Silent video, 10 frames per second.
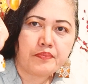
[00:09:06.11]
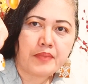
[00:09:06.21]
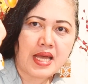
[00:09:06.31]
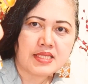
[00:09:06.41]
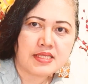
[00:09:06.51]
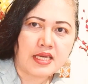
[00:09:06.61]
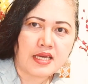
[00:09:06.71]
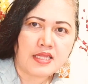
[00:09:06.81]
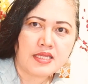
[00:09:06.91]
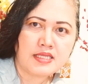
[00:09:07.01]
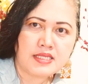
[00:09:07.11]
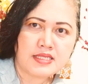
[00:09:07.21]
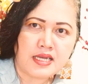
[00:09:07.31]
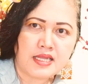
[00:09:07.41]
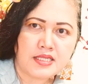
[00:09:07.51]
plastic. And this is
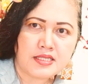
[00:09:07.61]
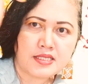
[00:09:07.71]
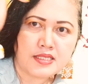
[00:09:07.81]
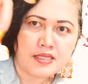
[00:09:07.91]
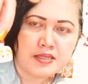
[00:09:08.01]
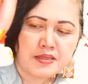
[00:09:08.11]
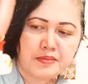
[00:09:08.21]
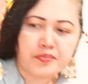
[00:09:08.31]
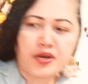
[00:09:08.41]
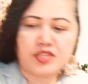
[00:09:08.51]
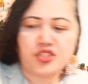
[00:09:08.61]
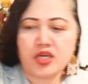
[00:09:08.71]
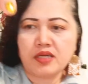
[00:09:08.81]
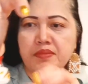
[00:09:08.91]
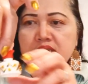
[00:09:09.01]
another
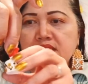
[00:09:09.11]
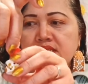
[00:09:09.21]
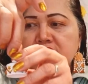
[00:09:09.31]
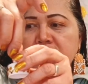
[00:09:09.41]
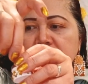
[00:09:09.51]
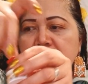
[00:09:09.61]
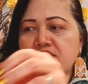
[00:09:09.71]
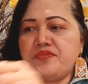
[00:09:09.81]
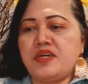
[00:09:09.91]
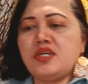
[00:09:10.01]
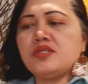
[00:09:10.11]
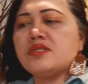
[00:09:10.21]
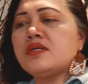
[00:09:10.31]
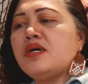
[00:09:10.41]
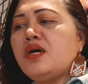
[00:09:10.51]
project, but it's not yet finished.
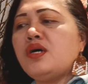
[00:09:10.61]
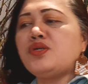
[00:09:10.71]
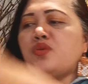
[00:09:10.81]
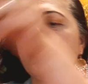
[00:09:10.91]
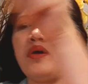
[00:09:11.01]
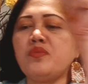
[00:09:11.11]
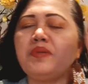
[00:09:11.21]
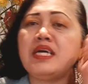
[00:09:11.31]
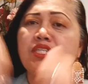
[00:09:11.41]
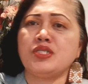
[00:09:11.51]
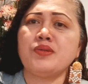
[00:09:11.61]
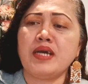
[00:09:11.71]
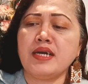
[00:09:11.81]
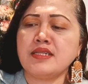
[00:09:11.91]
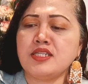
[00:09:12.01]
So I hope, guys, you
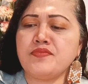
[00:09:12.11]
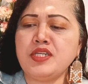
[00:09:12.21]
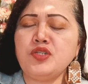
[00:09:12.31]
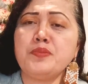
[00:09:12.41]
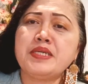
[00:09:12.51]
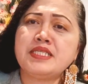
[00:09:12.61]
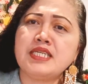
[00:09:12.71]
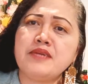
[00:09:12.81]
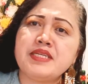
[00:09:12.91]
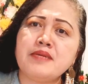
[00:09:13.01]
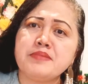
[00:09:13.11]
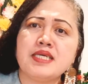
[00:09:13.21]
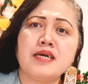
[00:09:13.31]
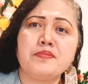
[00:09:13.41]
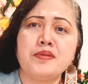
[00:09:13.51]
like this video. Please give a thumbs
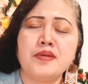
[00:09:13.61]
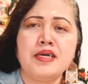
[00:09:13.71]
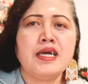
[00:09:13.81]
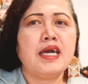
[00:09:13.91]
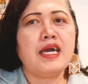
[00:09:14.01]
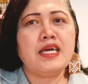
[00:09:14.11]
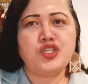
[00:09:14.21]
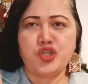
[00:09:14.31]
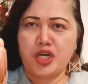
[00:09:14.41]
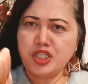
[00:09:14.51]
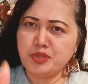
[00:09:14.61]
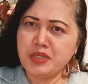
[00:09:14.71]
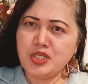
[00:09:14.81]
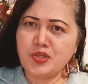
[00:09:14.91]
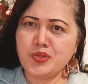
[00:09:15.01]
up and share this
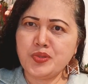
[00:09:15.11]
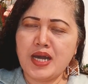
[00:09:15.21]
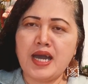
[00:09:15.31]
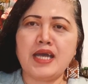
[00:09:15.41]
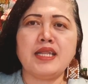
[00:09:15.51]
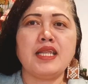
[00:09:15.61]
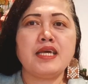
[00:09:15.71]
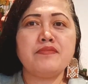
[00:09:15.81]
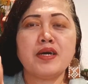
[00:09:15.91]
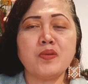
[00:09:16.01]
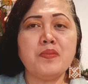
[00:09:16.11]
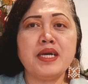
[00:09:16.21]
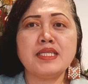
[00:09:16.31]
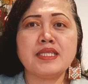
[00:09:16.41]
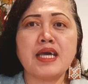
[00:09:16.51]
video and leave a comment,